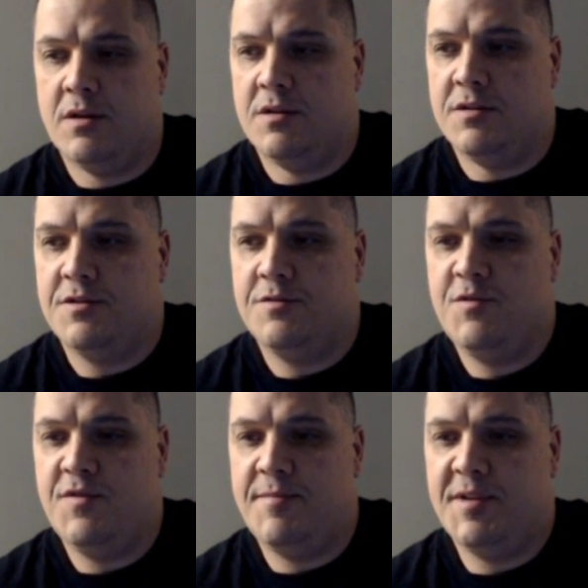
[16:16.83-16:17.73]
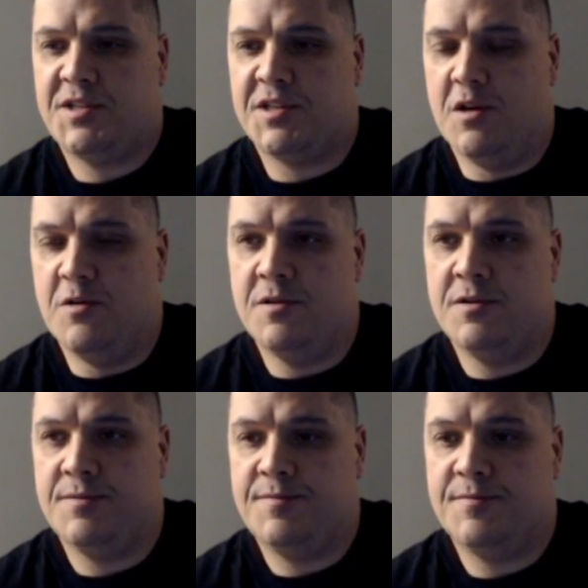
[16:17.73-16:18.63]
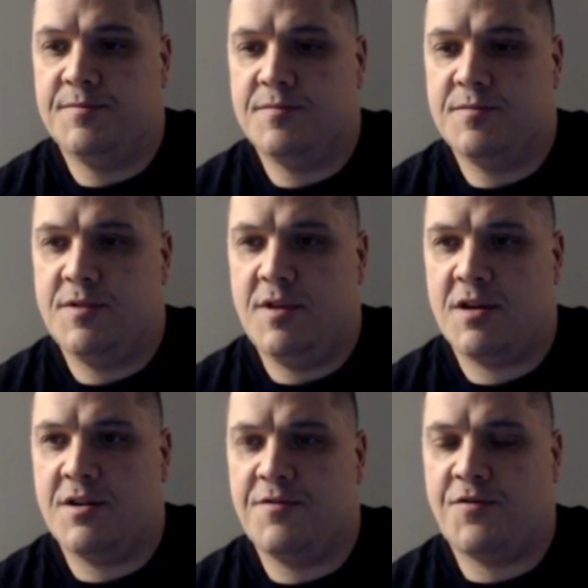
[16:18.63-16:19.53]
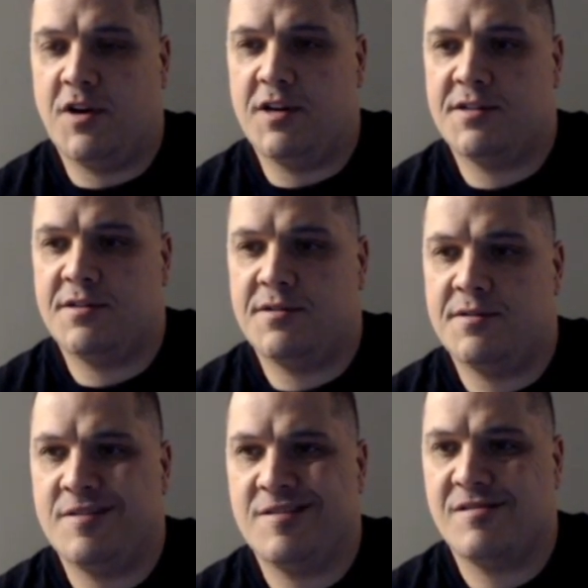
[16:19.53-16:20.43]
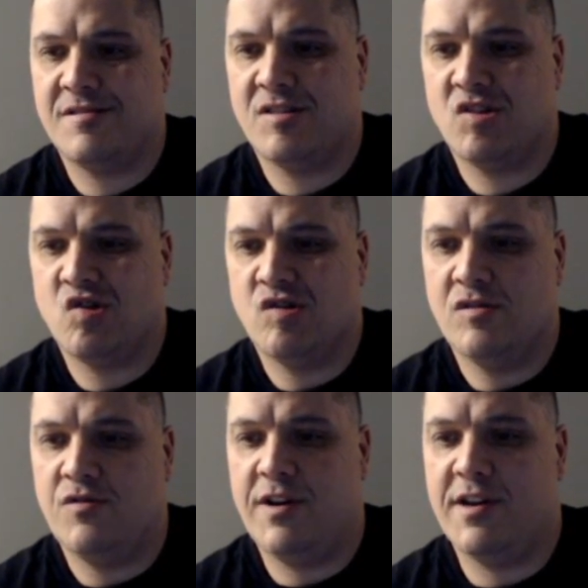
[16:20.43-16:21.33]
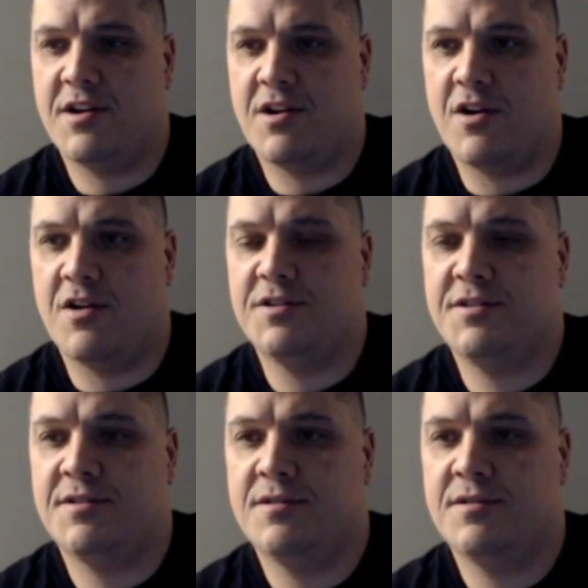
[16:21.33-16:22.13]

So moving a bit slow. Not good for us. Running out of cards.